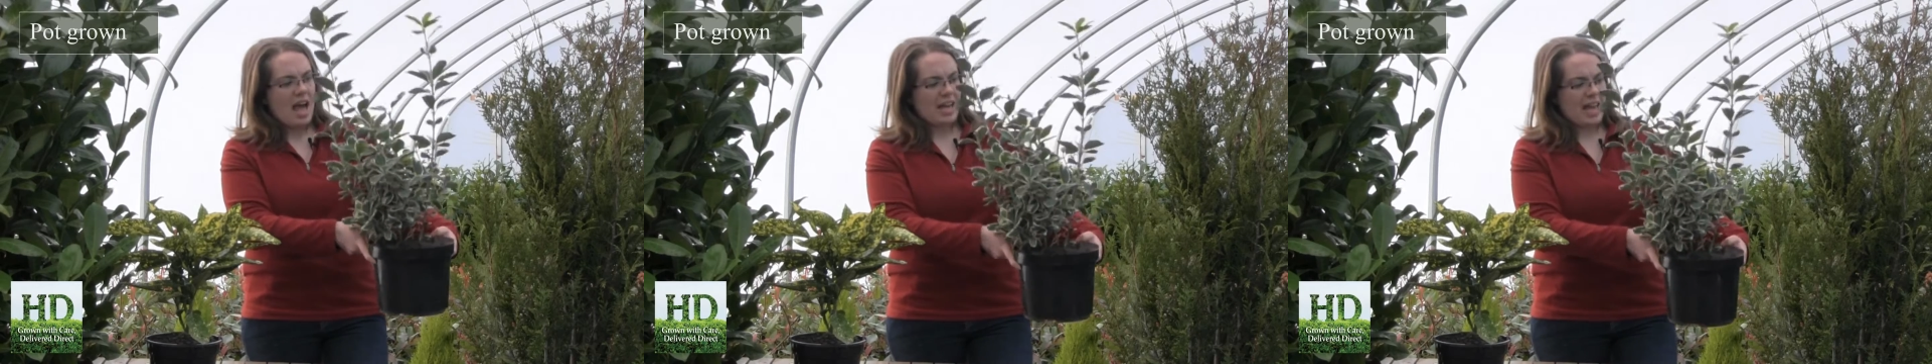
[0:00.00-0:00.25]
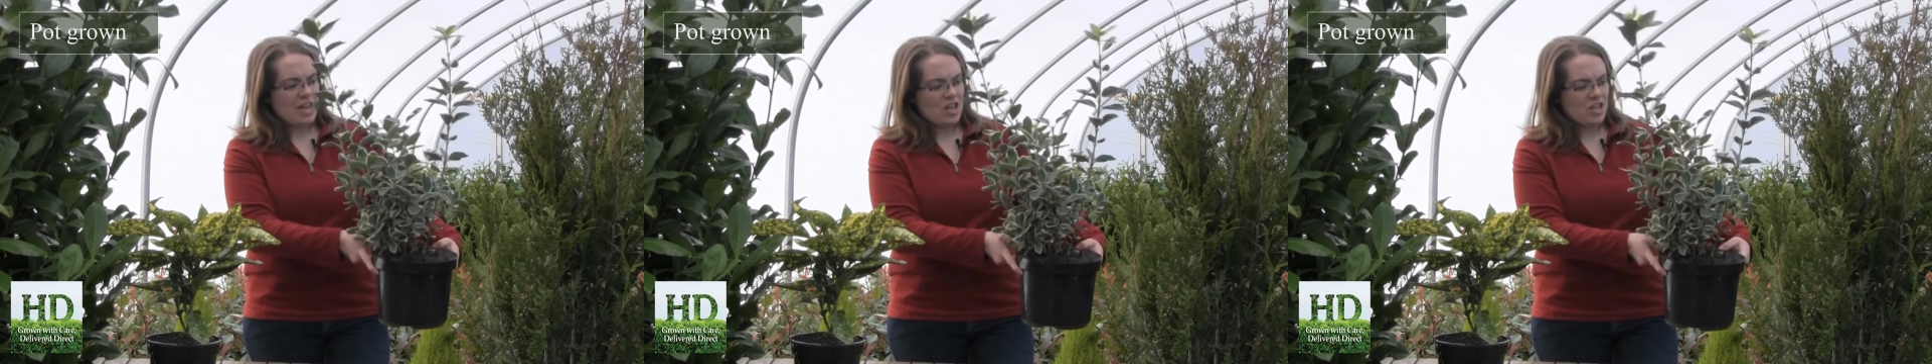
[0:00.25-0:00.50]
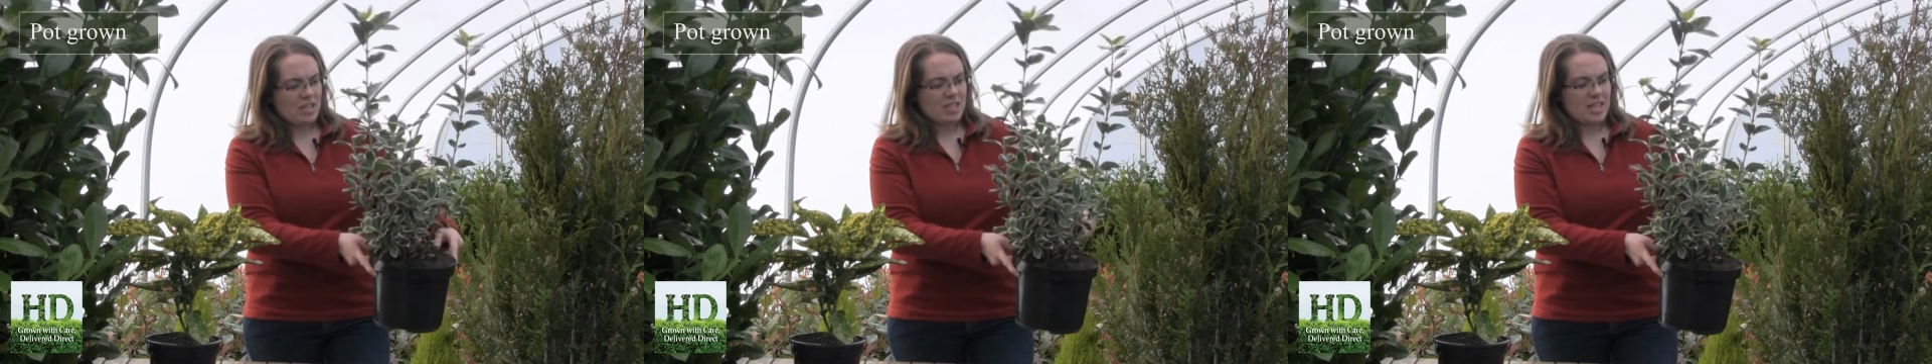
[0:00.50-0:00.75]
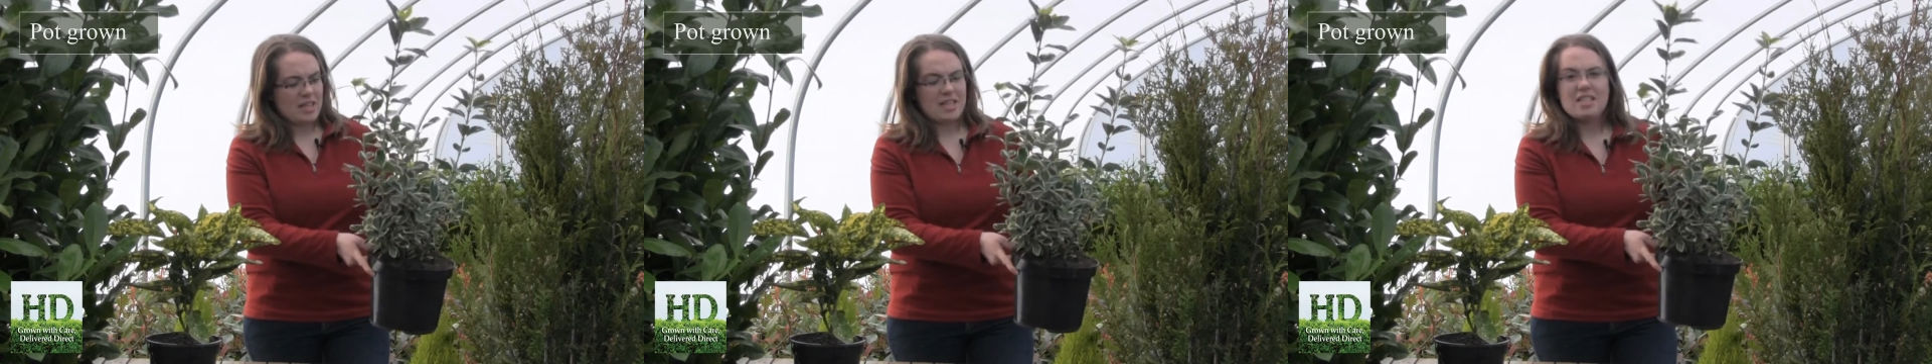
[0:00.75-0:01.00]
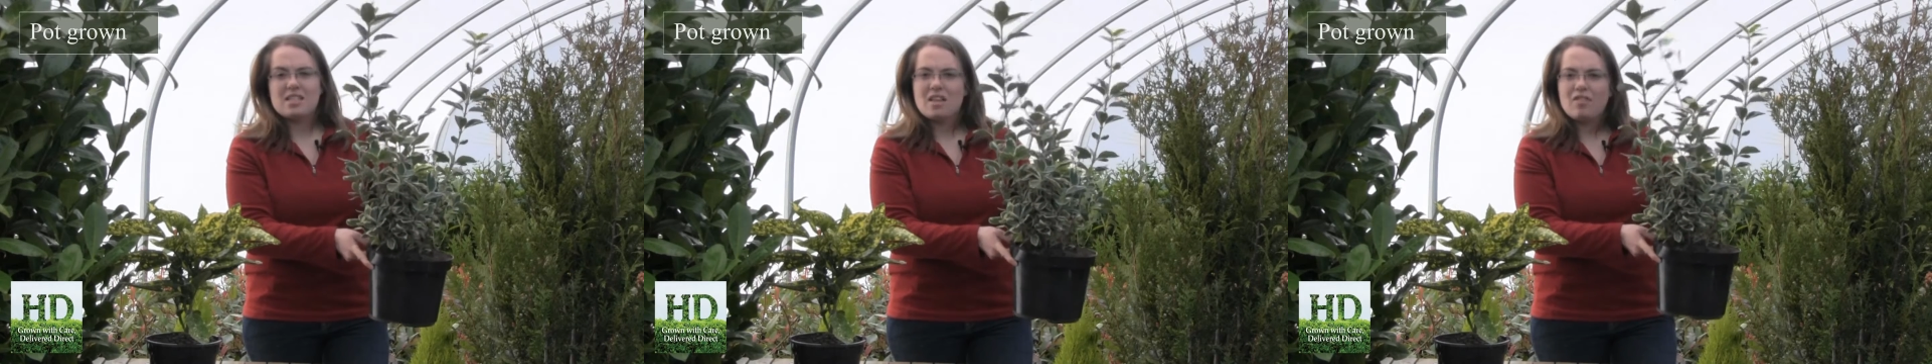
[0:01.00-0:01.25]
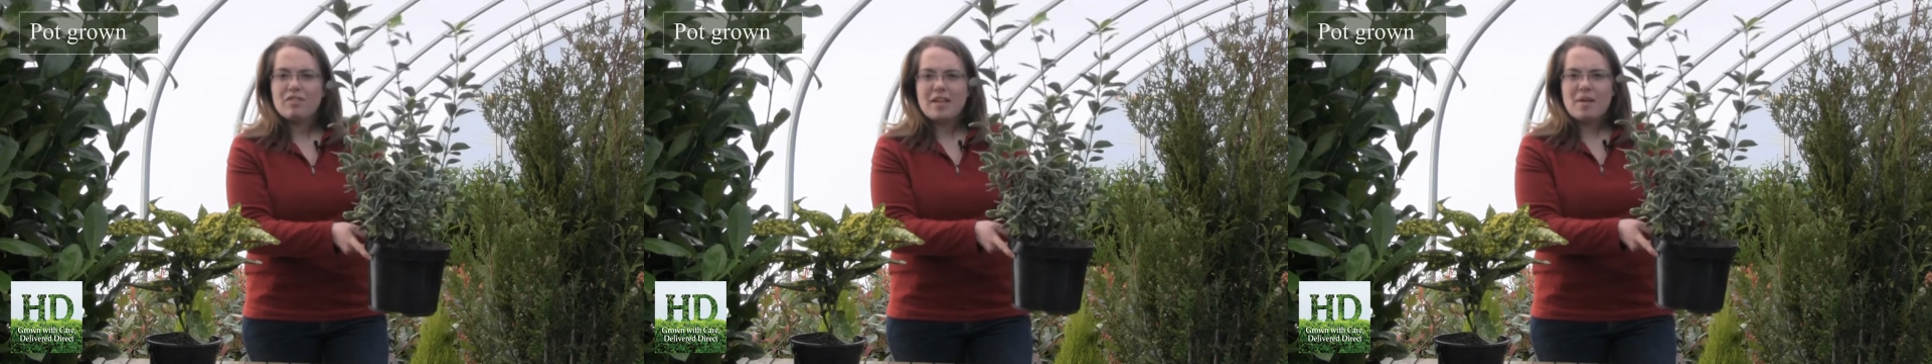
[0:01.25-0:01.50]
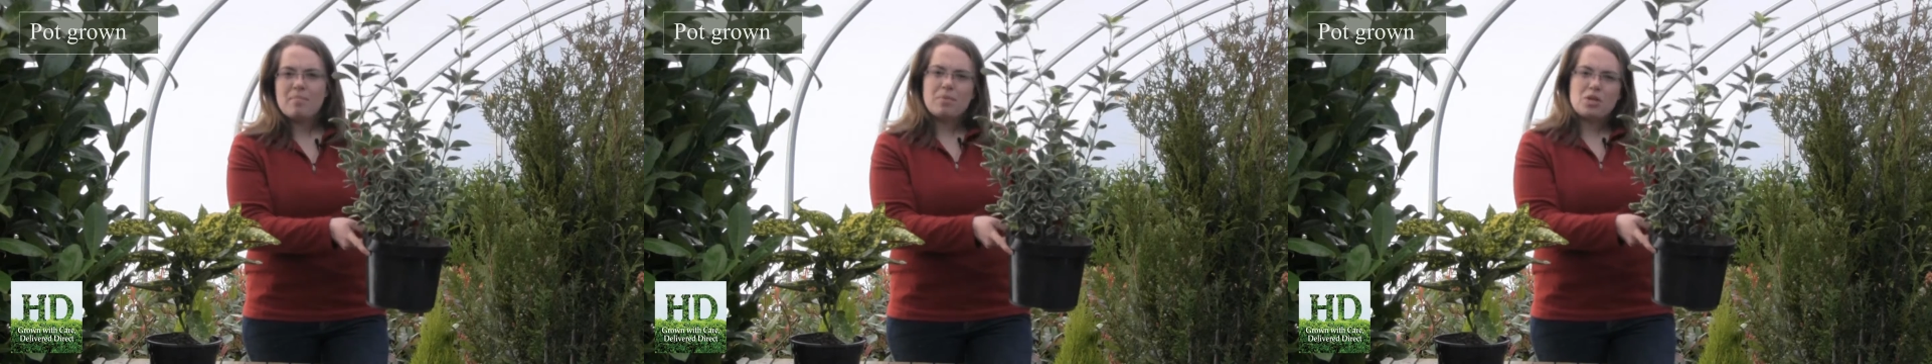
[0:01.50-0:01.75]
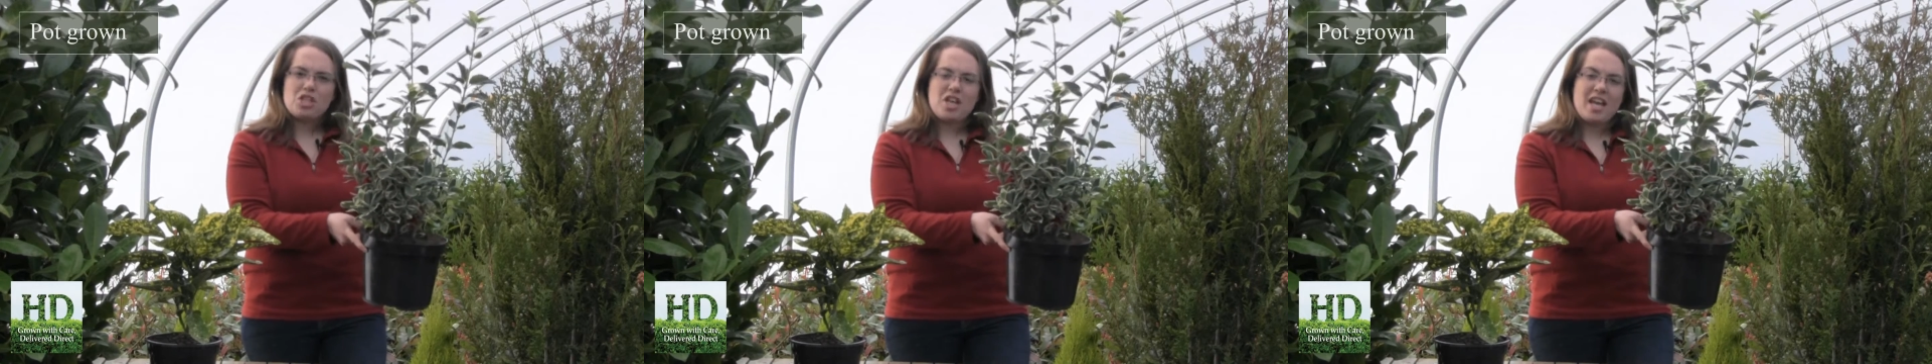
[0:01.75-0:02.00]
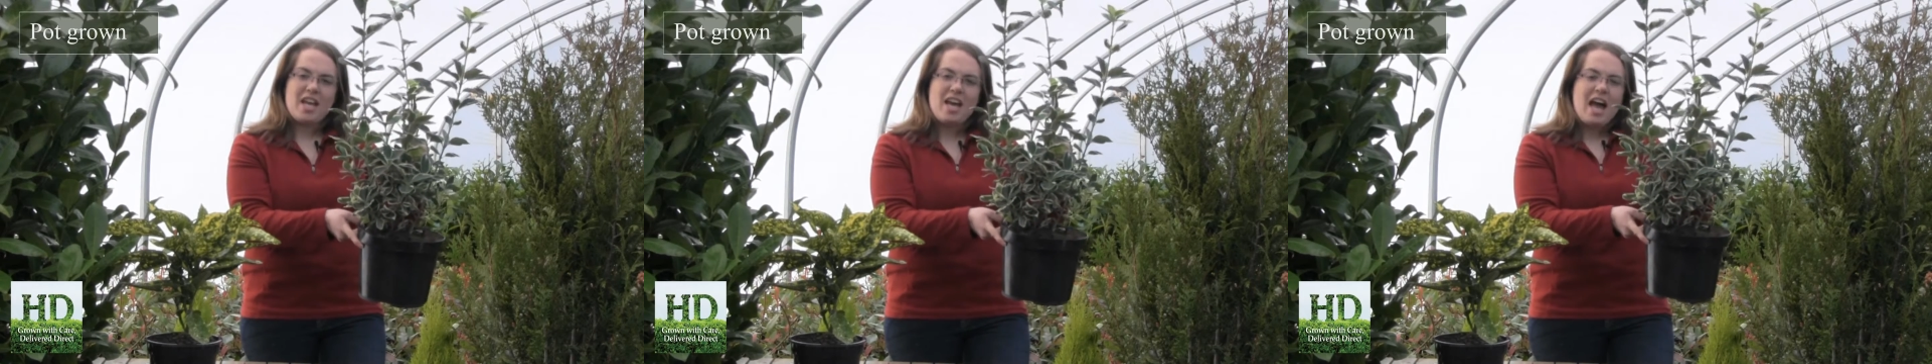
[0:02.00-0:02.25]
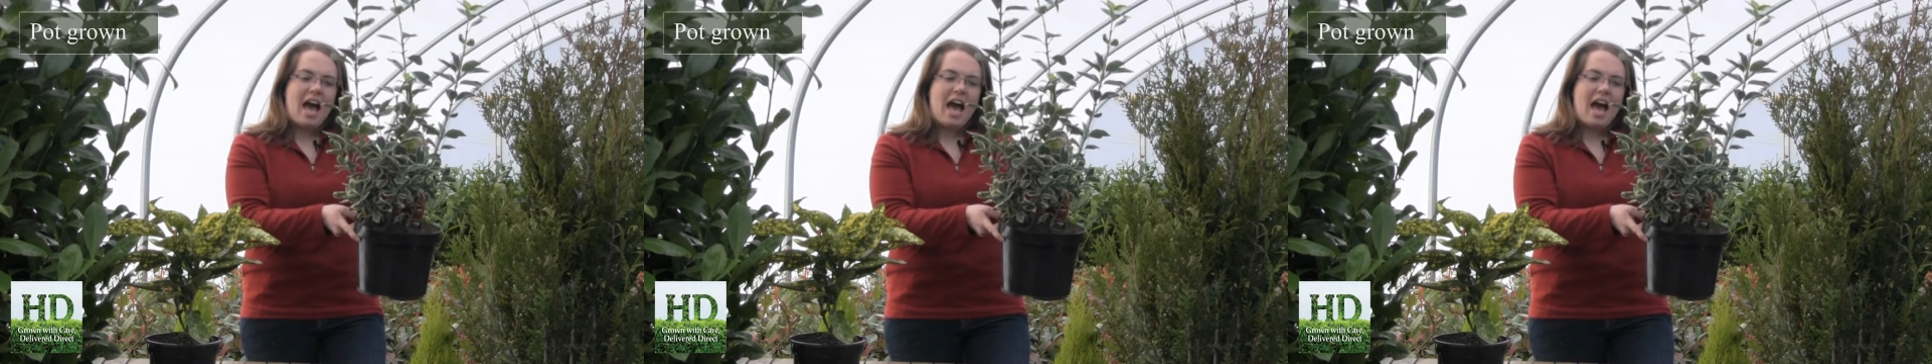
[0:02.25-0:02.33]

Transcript: Again, you can see this is lovely and bushy